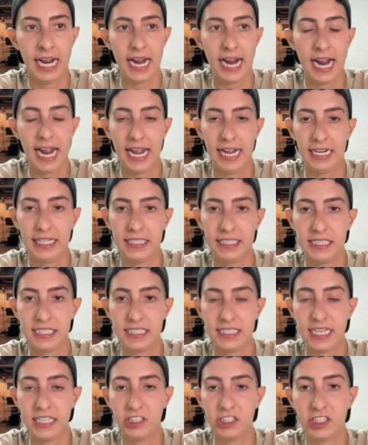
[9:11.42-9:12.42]
And
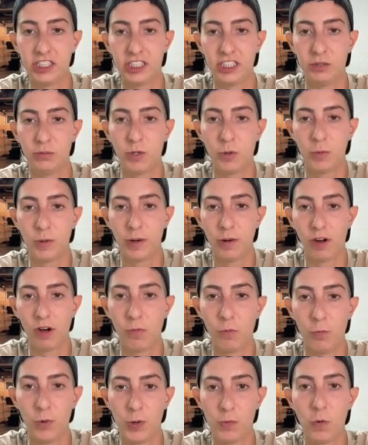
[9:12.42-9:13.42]
essentially what
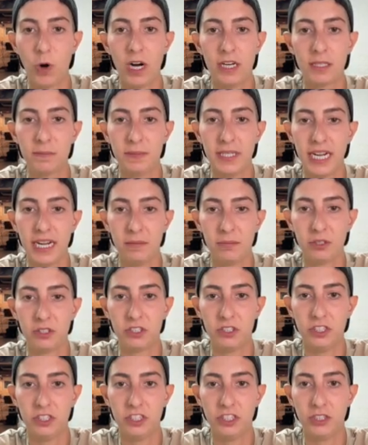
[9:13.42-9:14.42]
we want to be able to
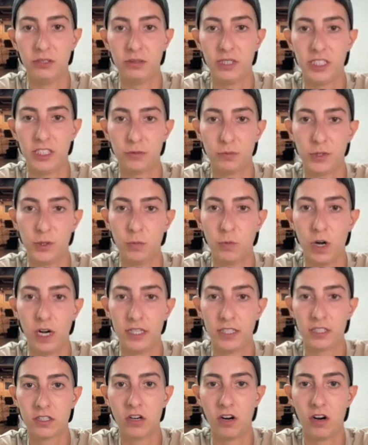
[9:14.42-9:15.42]
do is we want
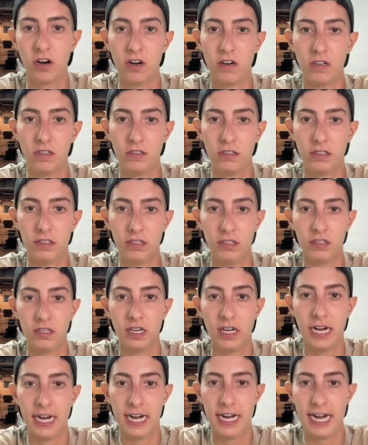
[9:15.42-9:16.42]
to call
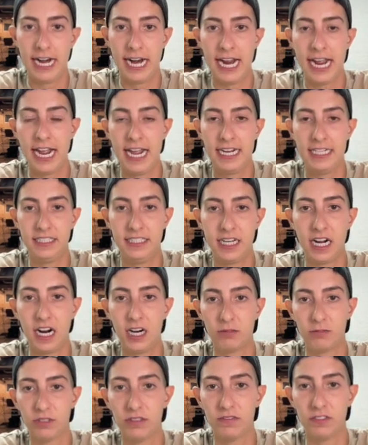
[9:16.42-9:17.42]

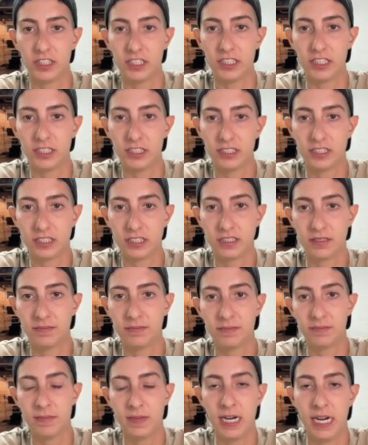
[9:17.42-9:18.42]
head.reverse.
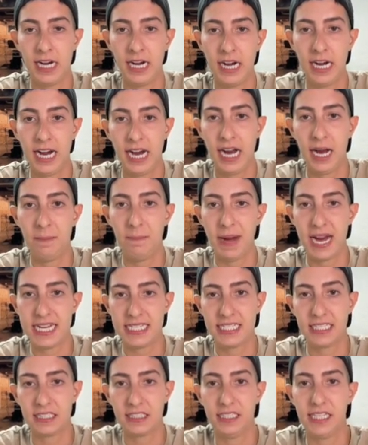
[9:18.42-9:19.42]
And
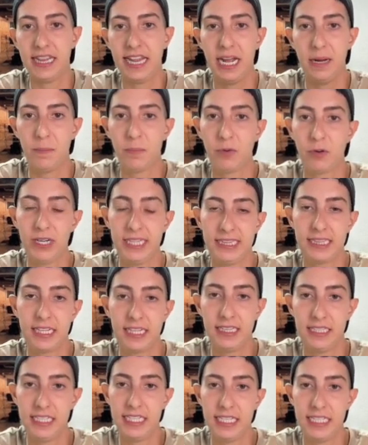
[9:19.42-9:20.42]
basically then print the
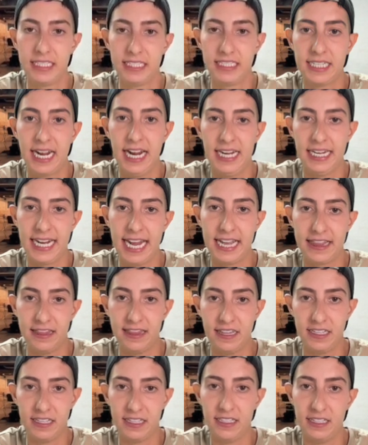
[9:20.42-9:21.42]
list and get
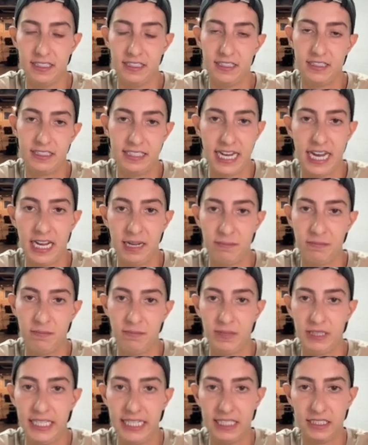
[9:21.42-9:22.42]
the same
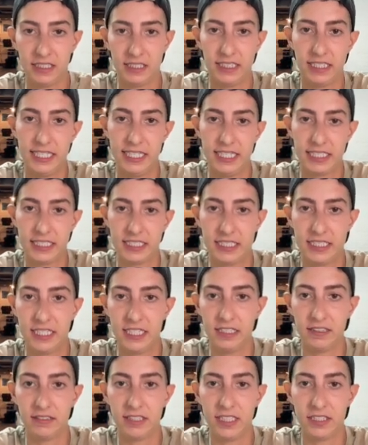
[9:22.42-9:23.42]
linked list
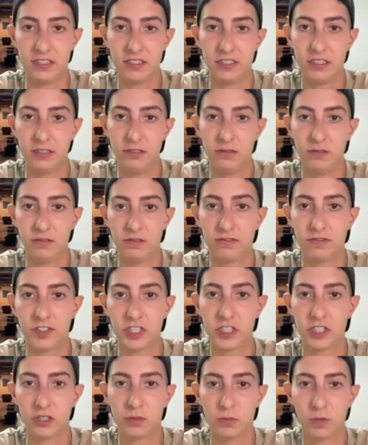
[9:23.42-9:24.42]
here. Let's do,
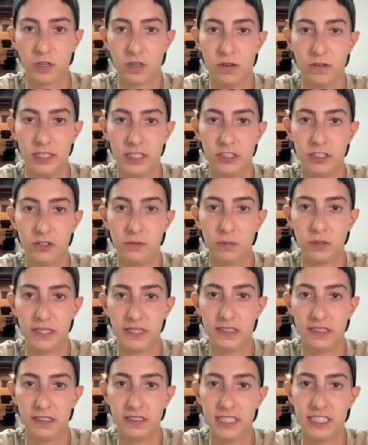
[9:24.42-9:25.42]
first we're going to
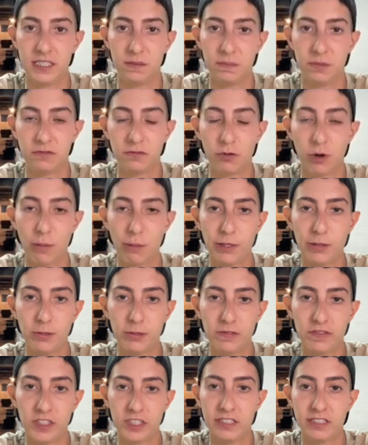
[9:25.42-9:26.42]
print the list before we
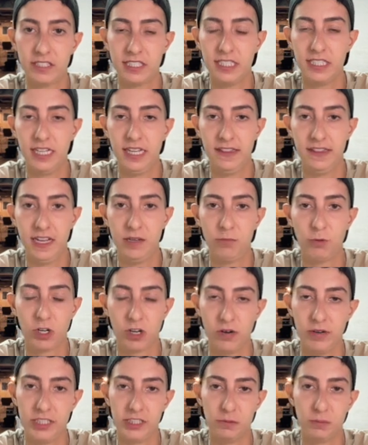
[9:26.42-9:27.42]
reverse it, and then we're
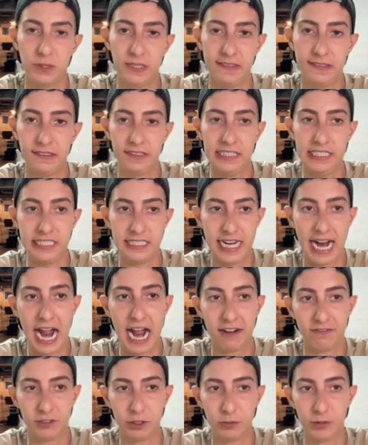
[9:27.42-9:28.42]
going to print the list
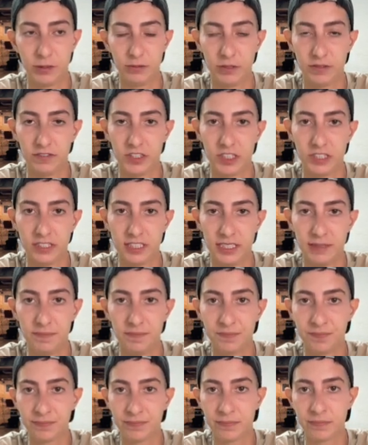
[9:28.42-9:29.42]
after we reverse it.
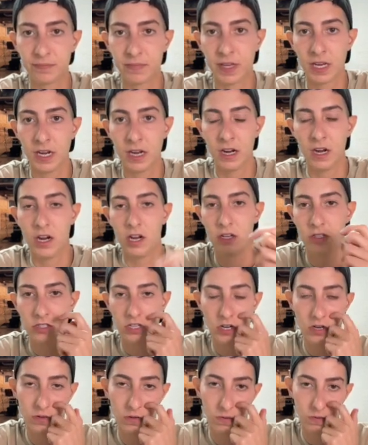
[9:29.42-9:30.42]

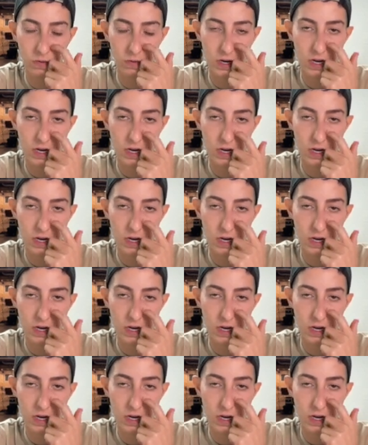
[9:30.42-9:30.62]
So